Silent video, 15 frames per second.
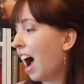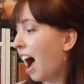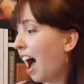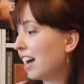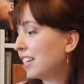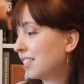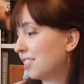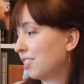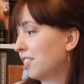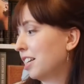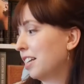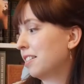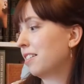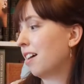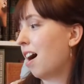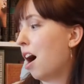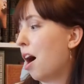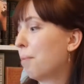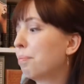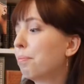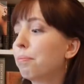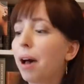I started
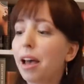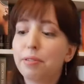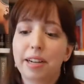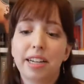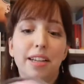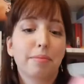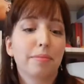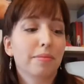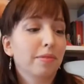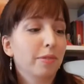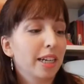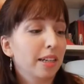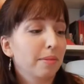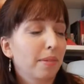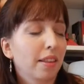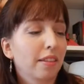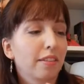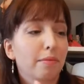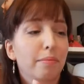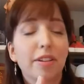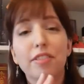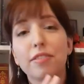my reading
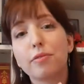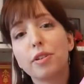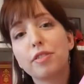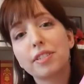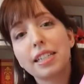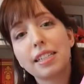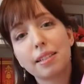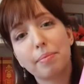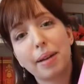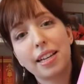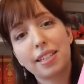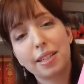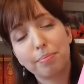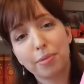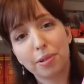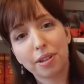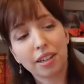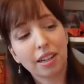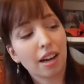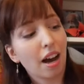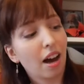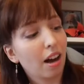month with this amazing
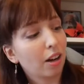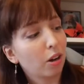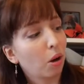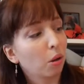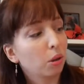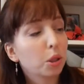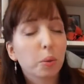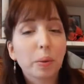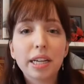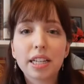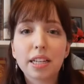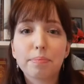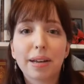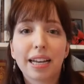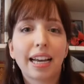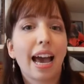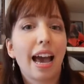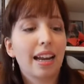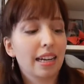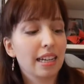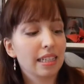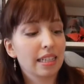book called Queenie by
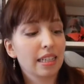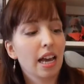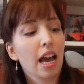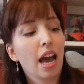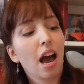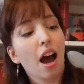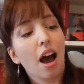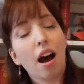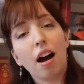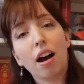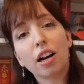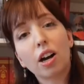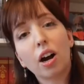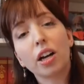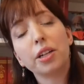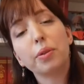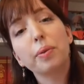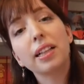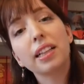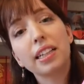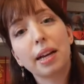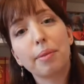Candice,
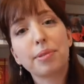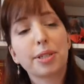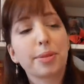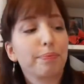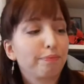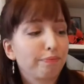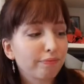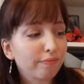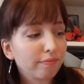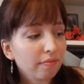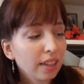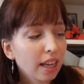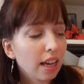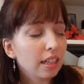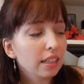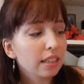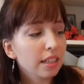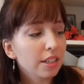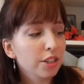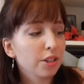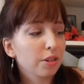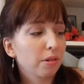Carty-Williams.
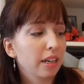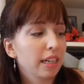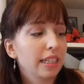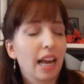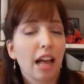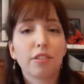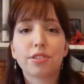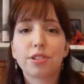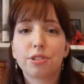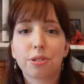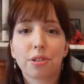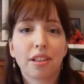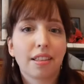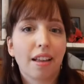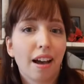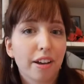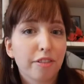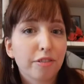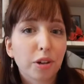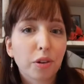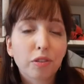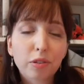This story delves into the
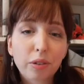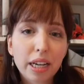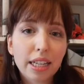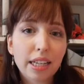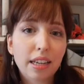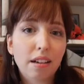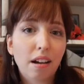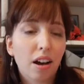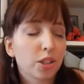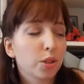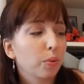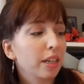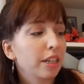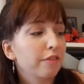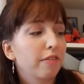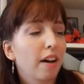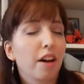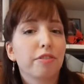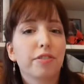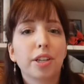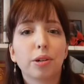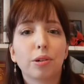life of Queenie, a
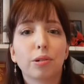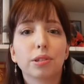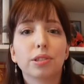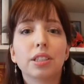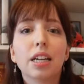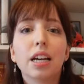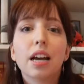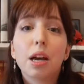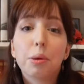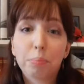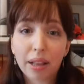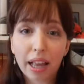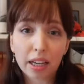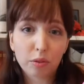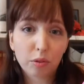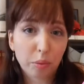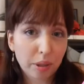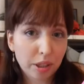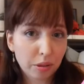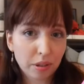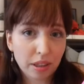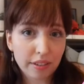25-year-old black
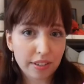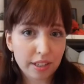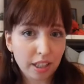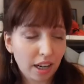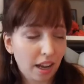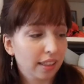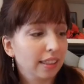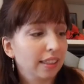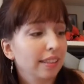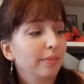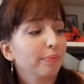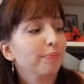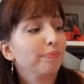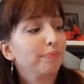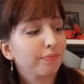woman who lives in London.